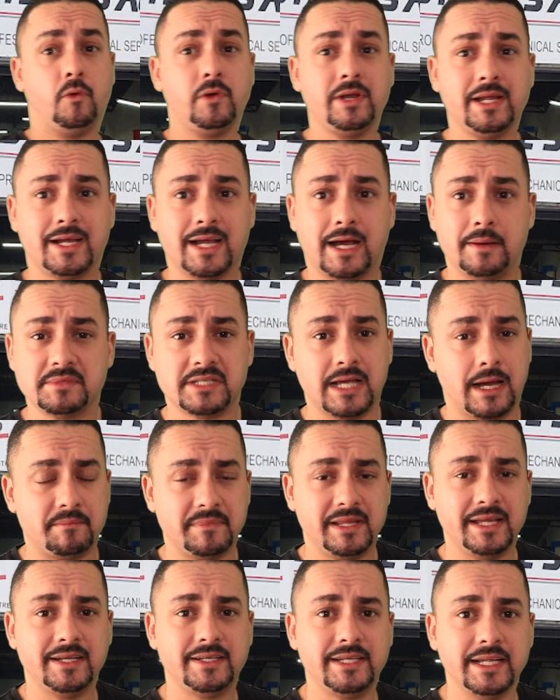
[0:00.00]
morning comes,
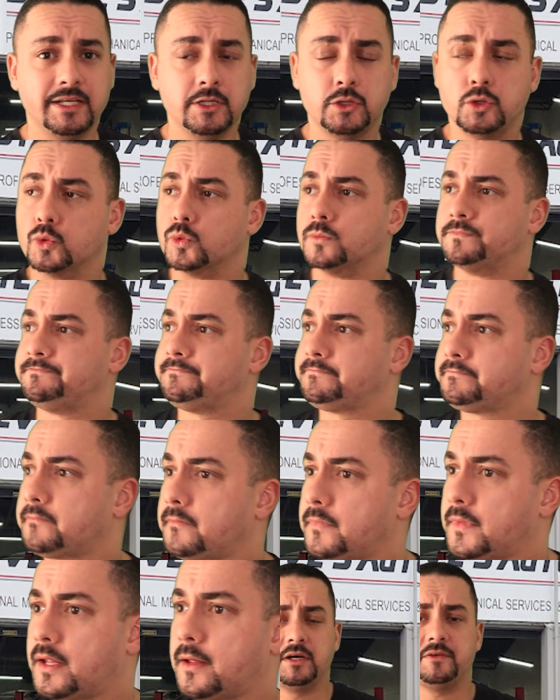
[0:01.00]
I'm there 10 to.
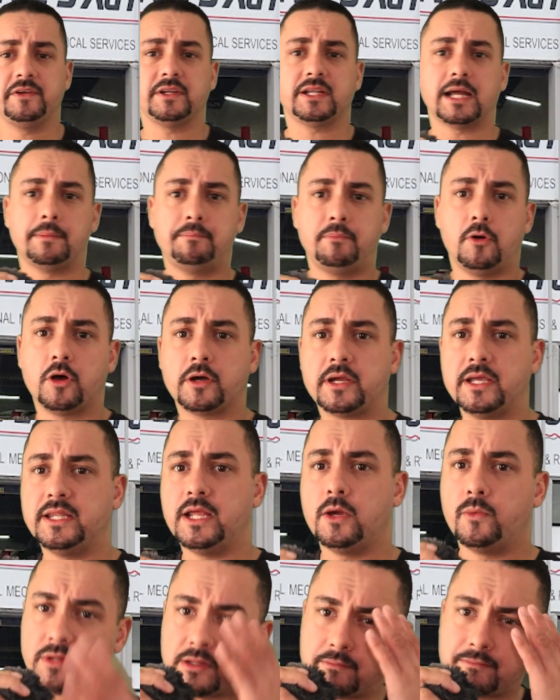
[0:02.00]
Perfect, I park in
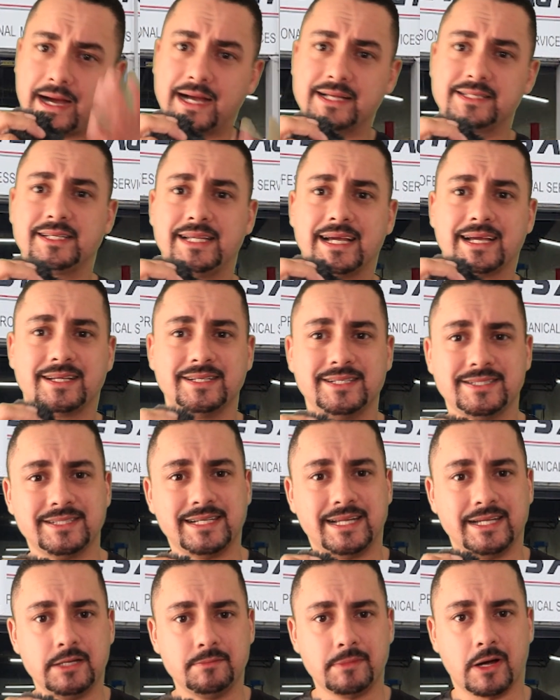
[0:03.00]
here with the mindset like,
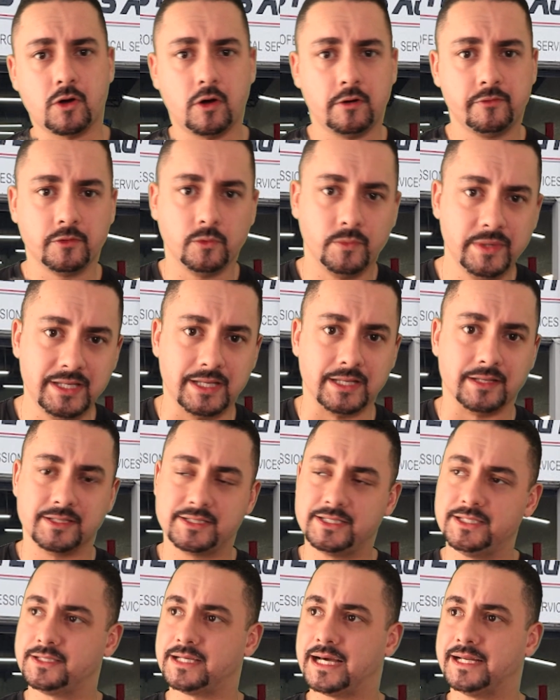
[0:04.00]
listen, I need my car for the weekend.
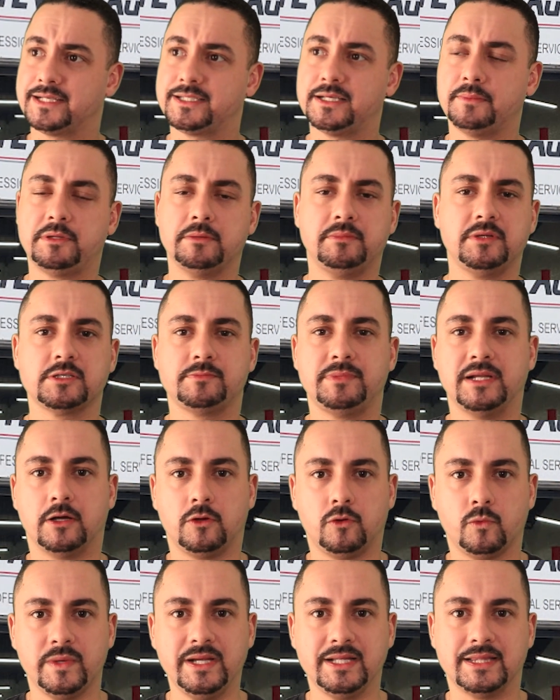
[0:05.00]
This is unacceptable, it's been a
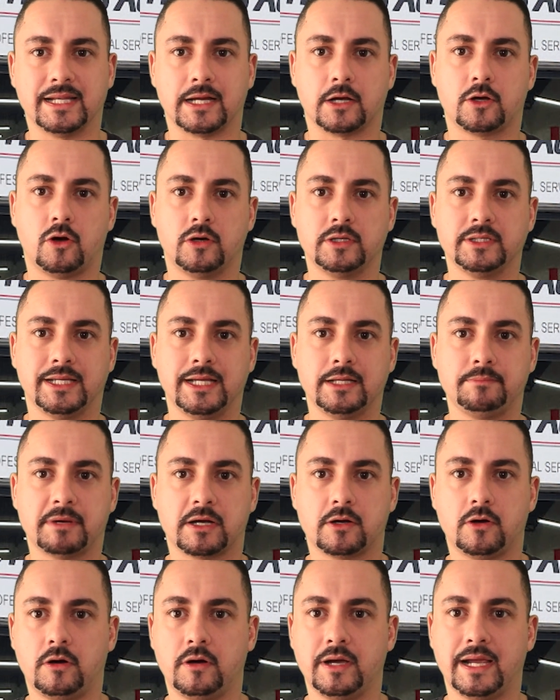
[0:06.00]
whole week that I can't get my
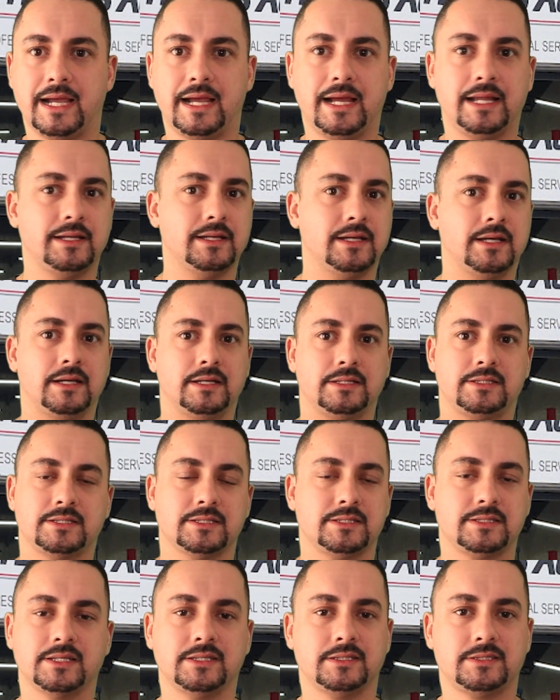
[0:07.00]
car and uh, it's,
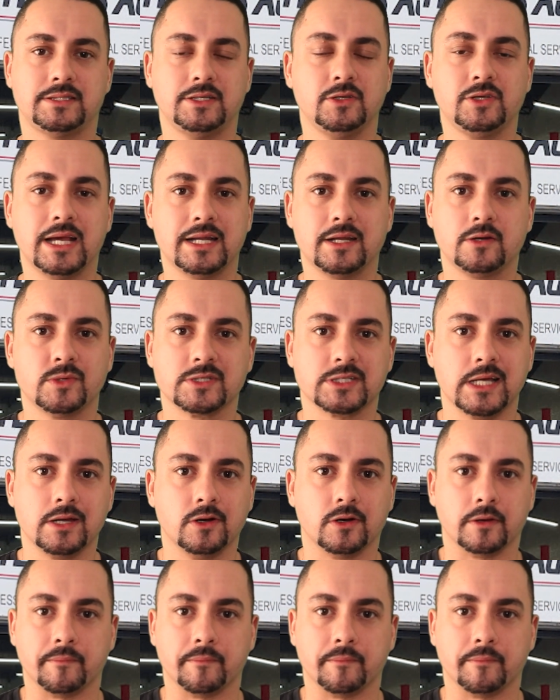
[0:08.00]
it's, it's, look, I don't know what's going